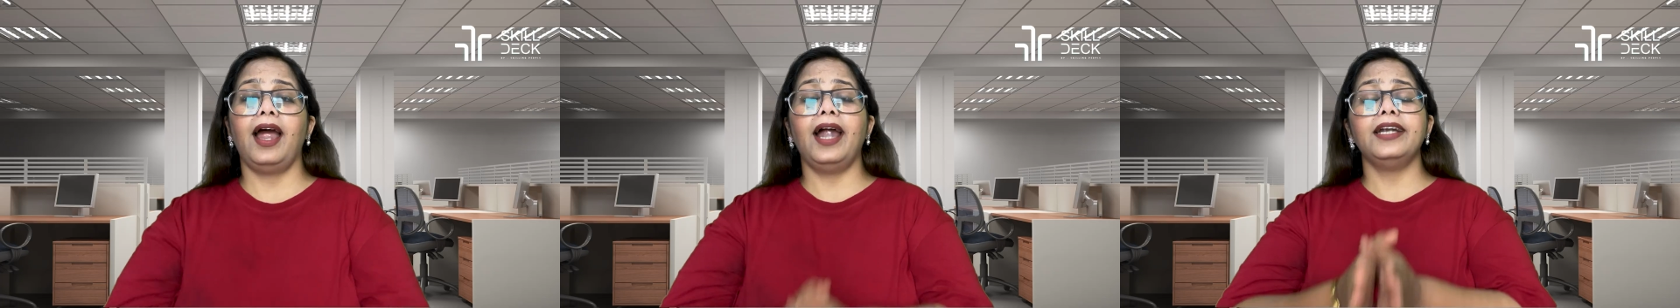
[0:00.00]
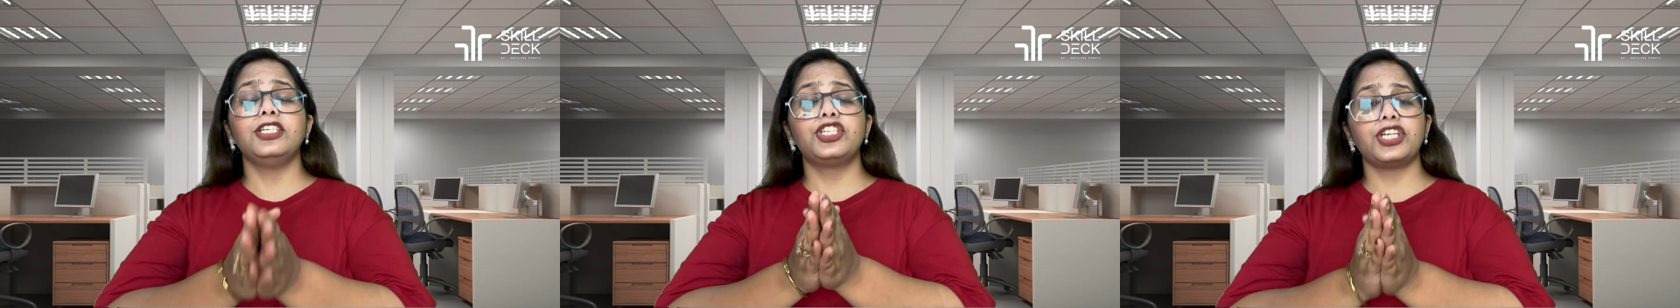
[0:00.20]

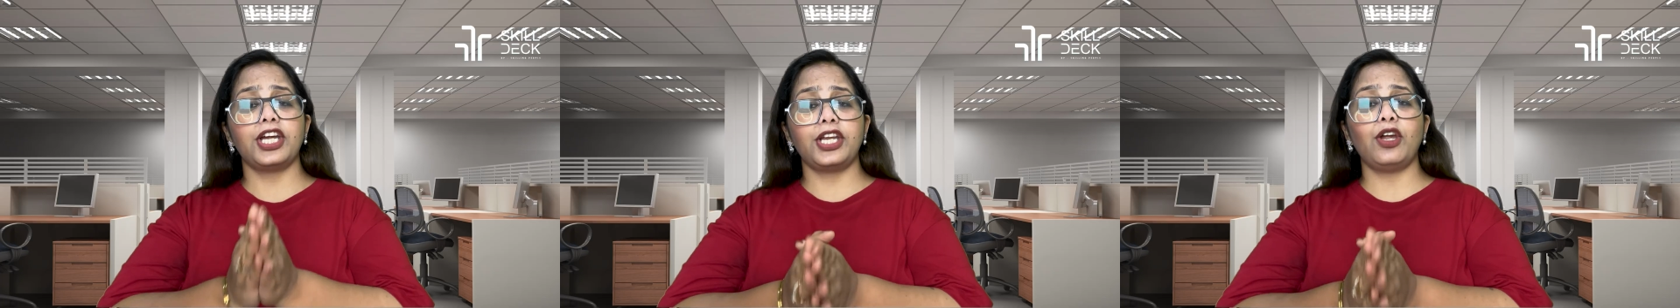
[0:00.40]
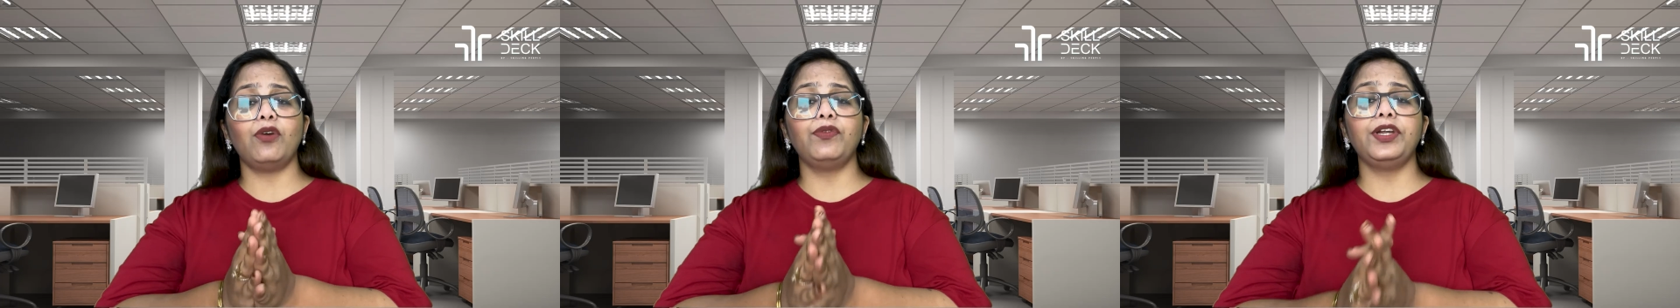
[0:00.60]
and share
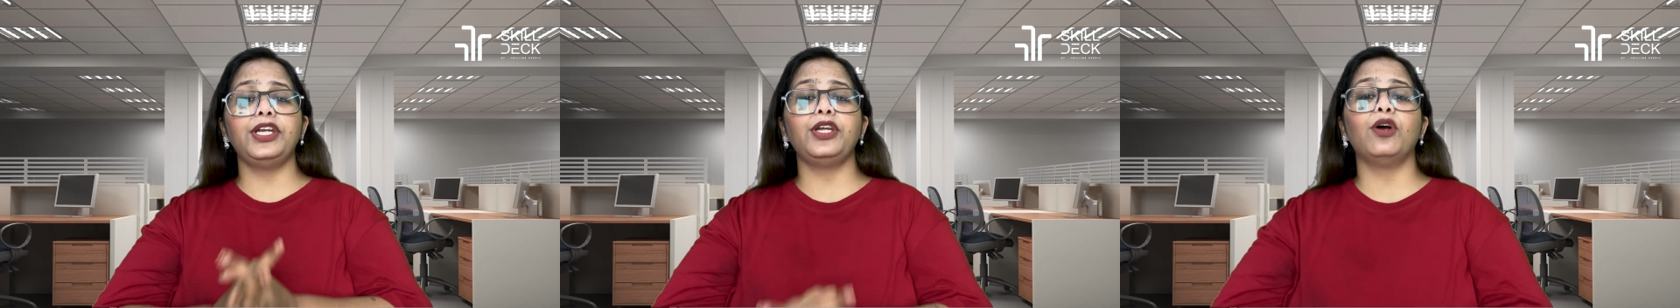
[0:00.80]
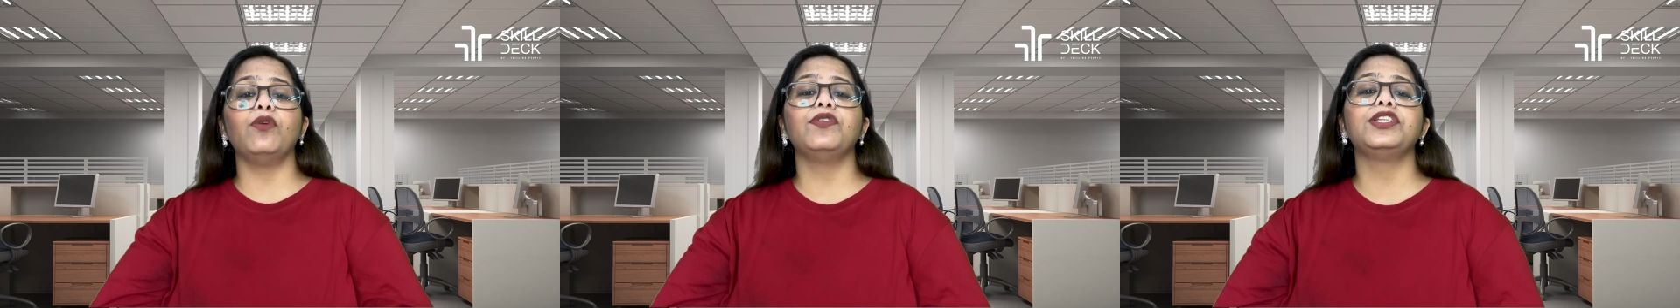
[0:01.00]
your
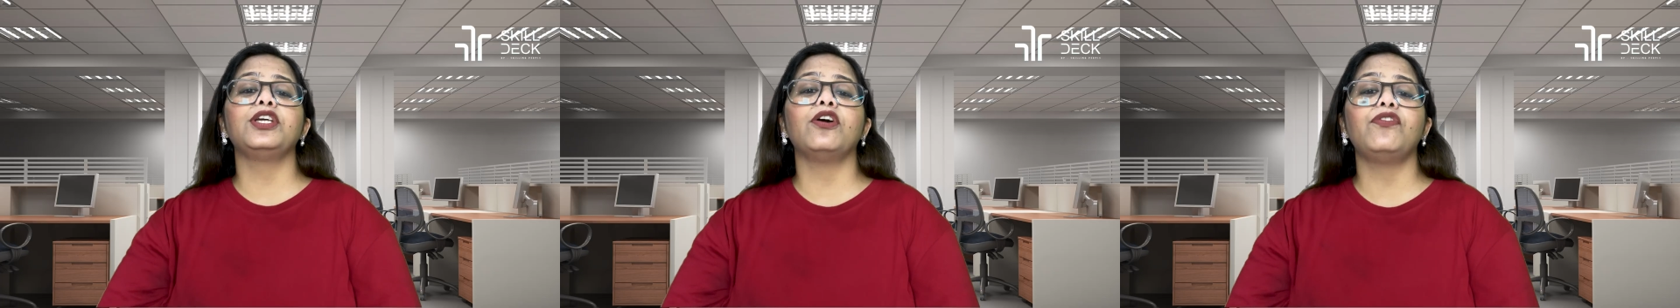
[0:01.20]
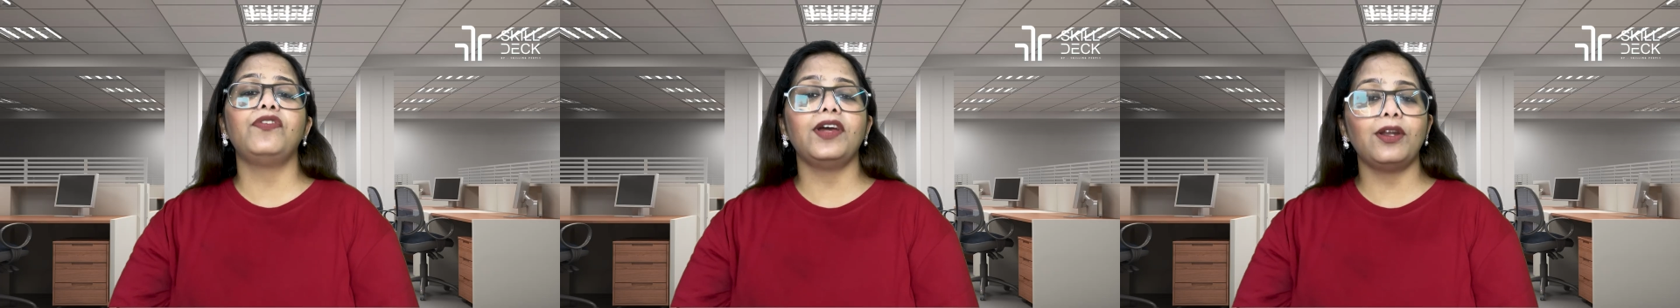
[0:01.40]
video with
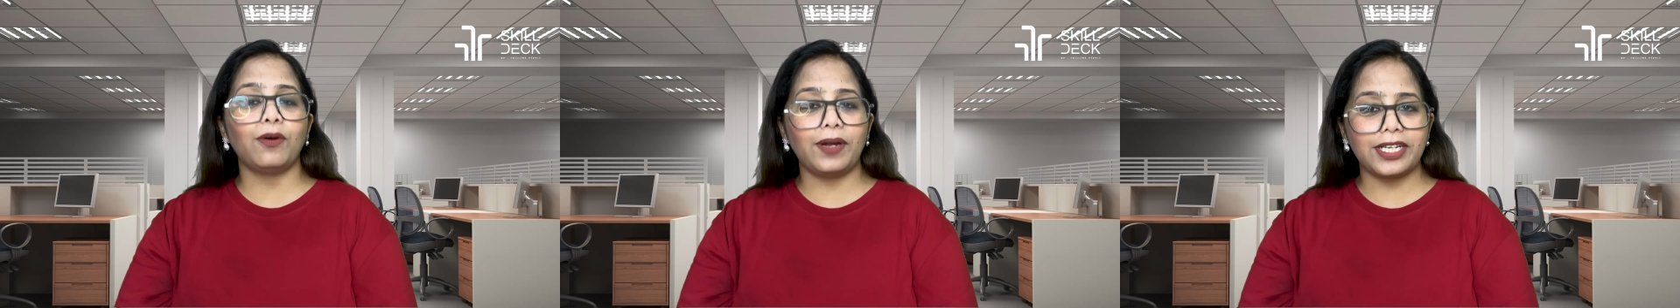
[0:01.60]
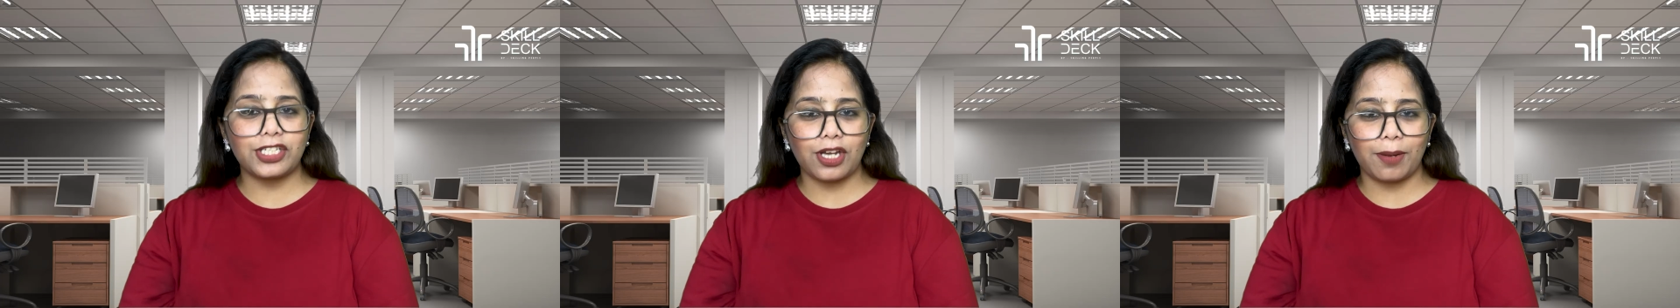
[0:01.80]
your fellow
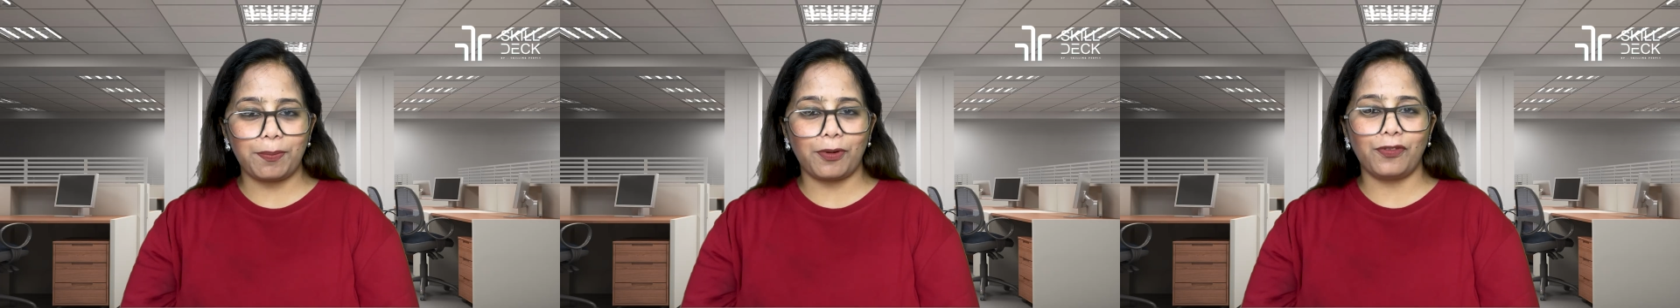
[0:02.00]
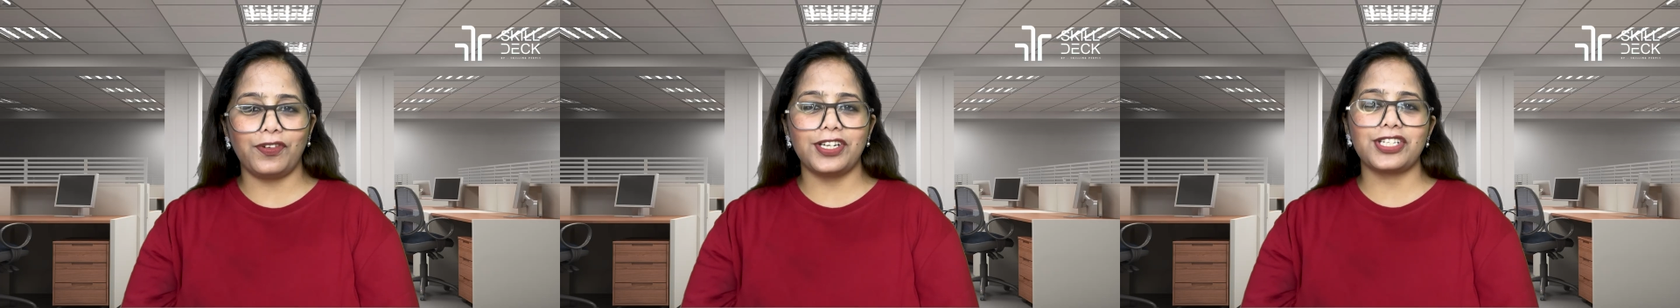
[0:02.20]
HR
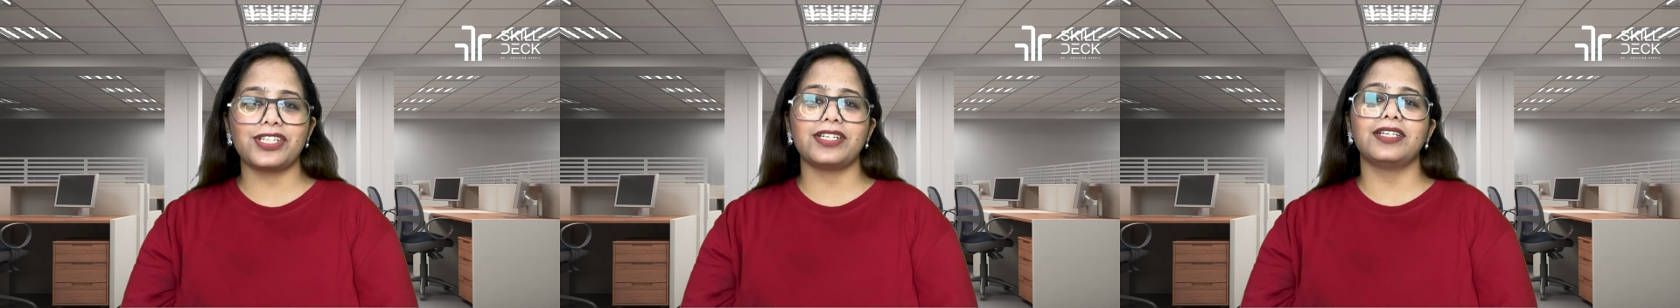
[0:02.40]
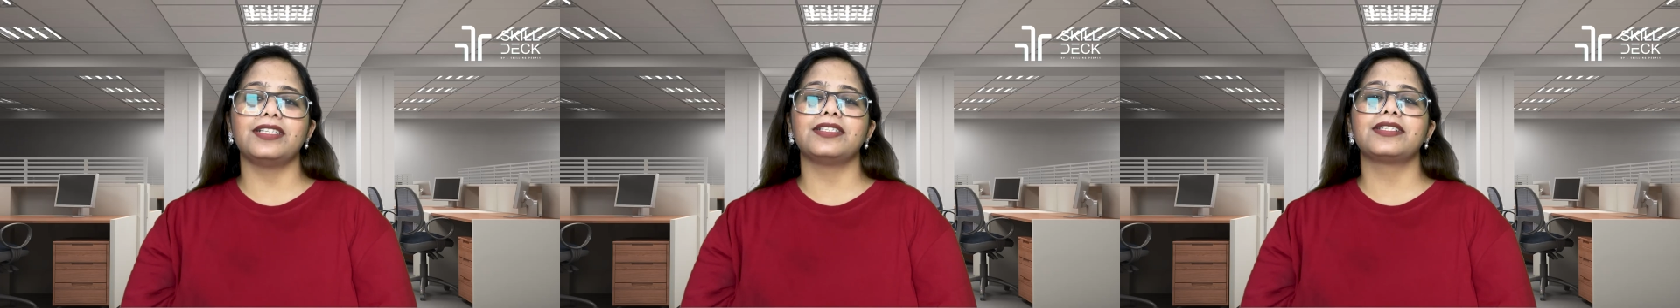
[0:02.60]

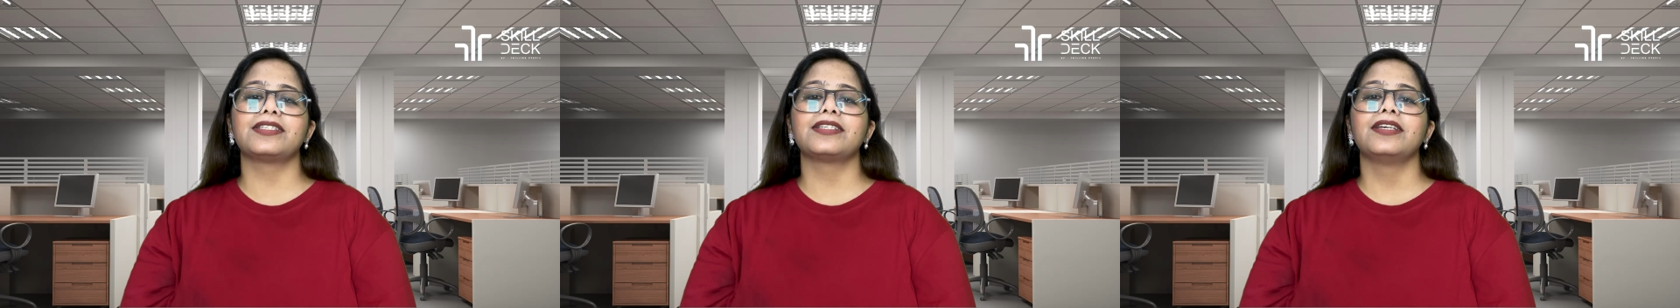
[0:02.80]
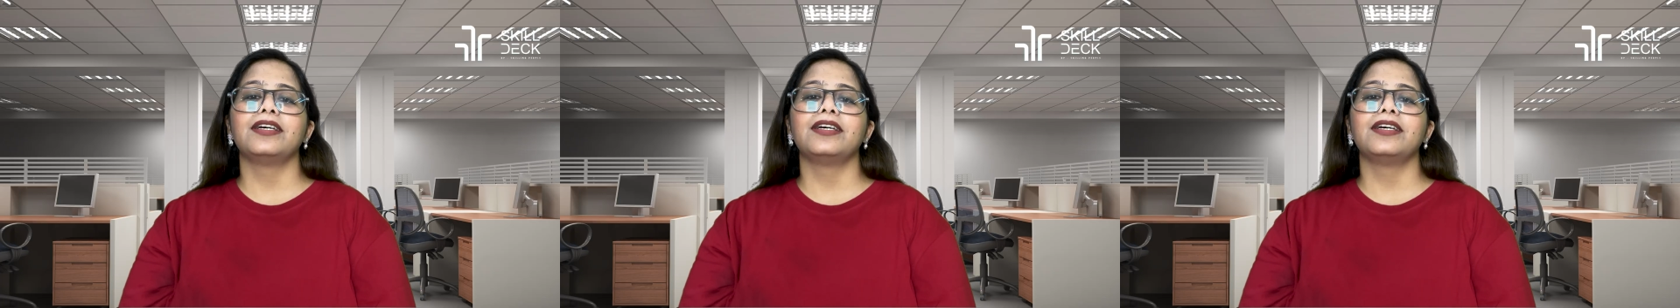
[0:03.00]
professionals.